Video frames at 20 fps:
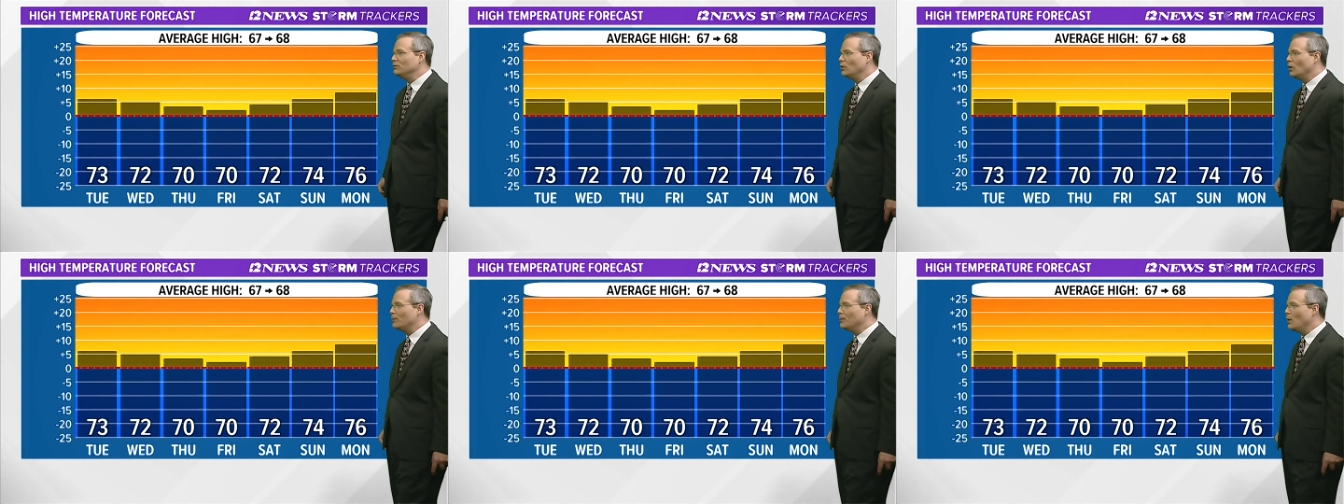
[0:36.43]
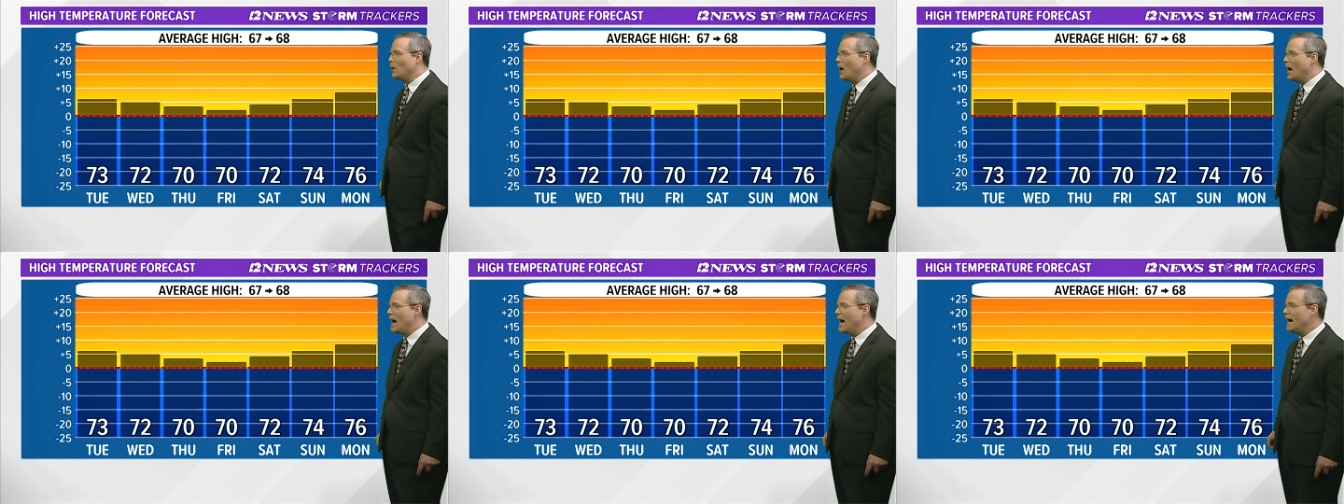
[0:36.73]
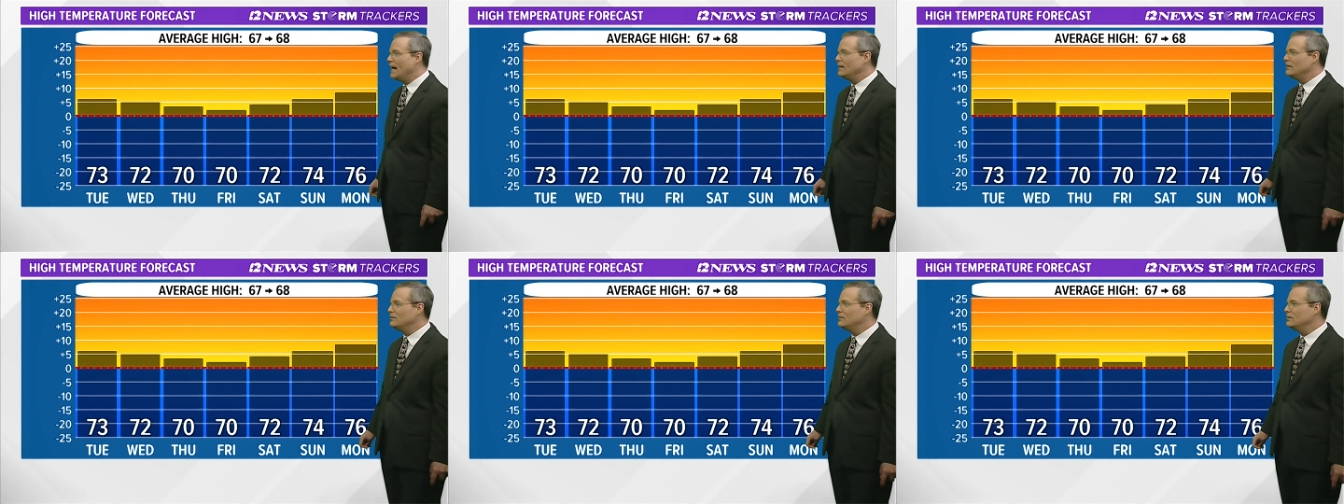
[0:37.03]
normal
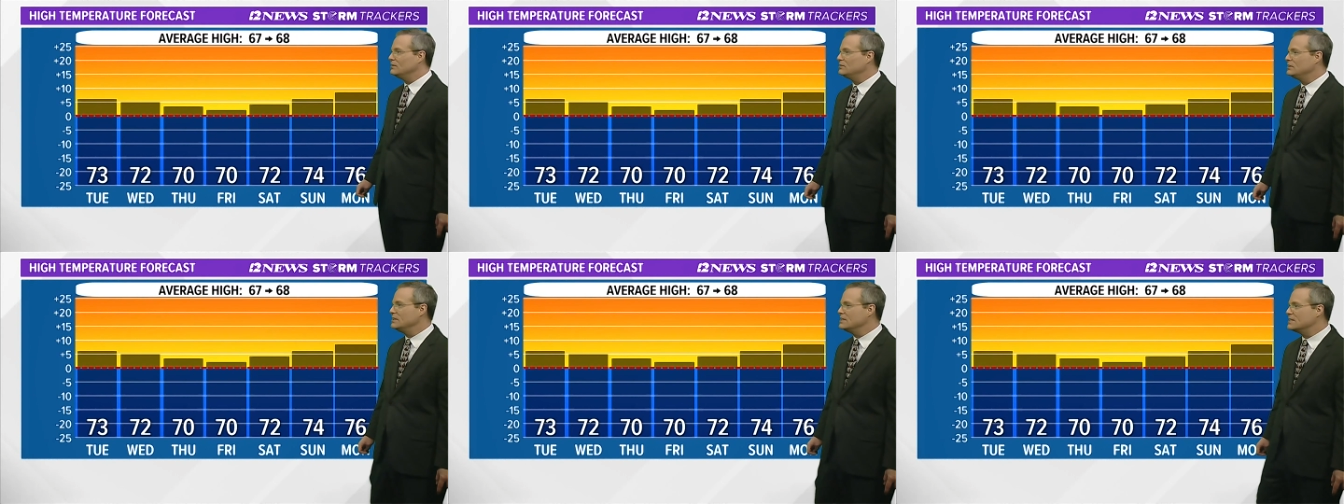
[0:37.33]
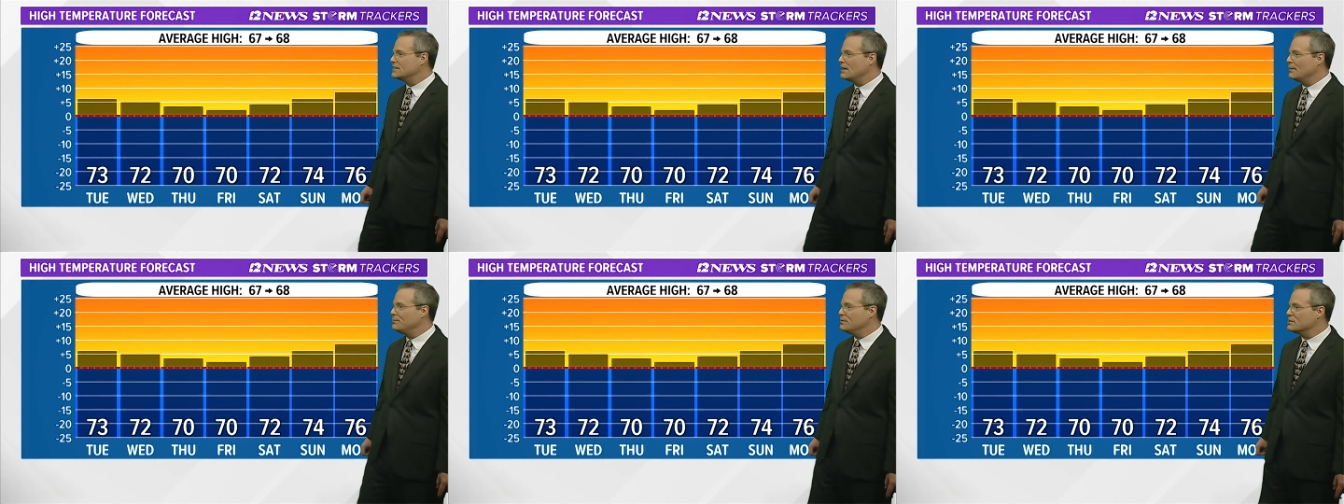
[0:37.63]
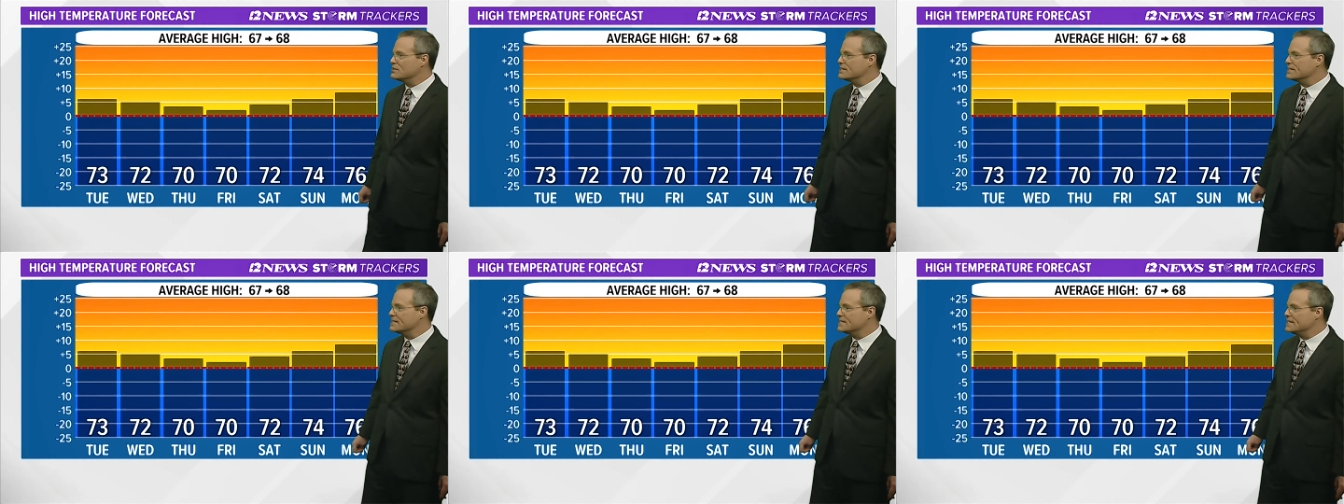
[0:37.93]
highs 67
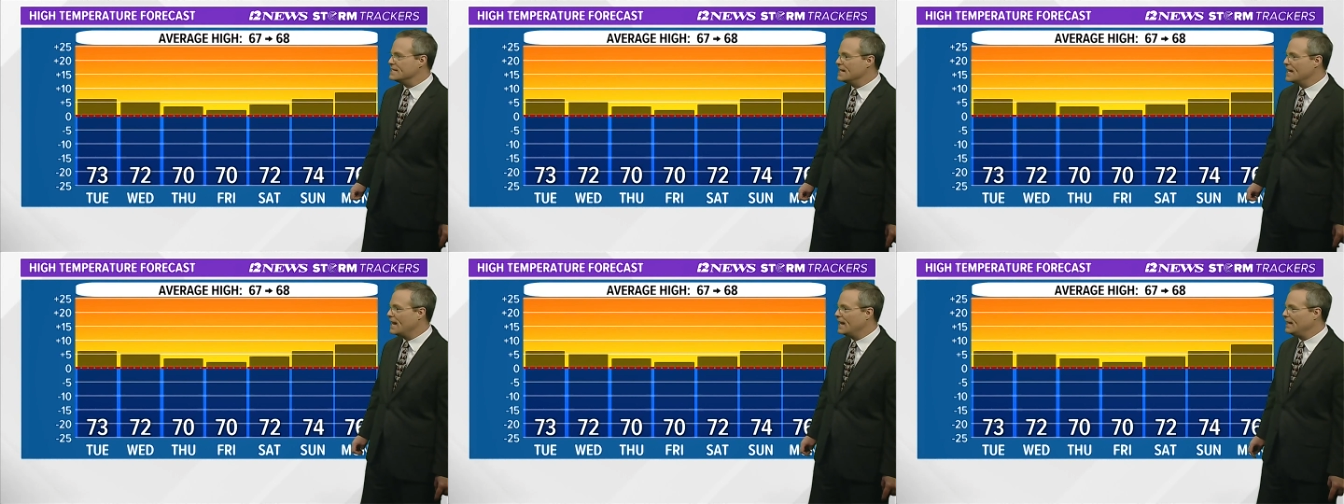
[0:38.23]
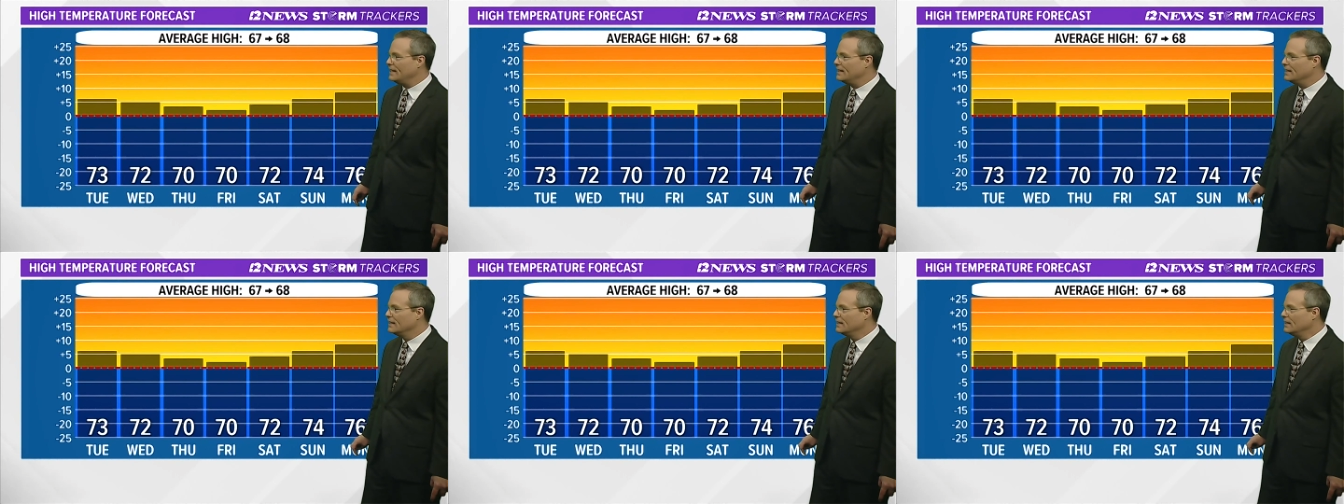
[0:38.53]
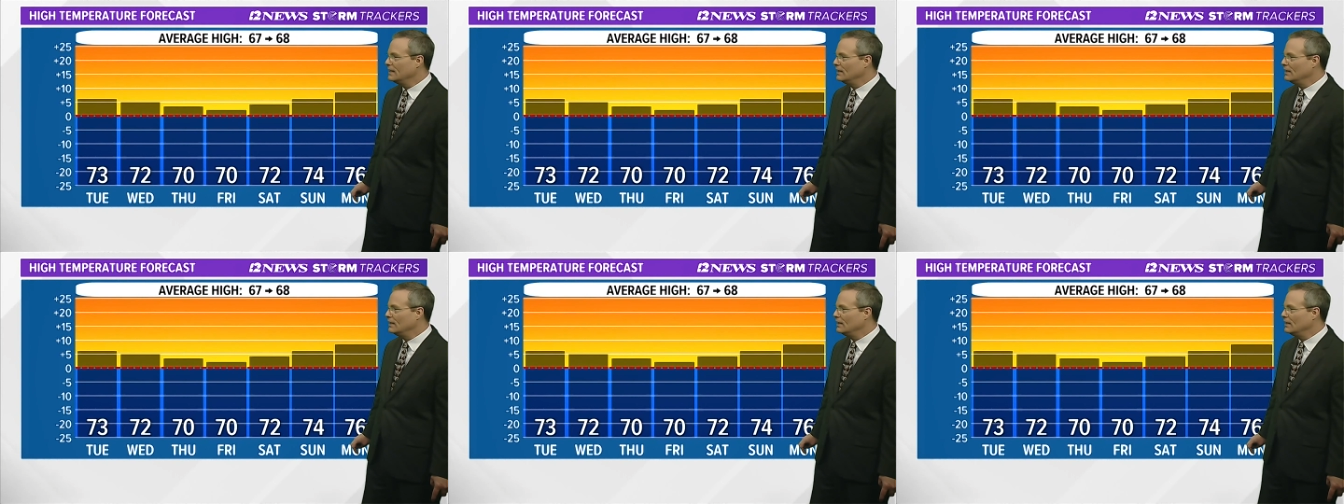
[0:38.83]
to 68.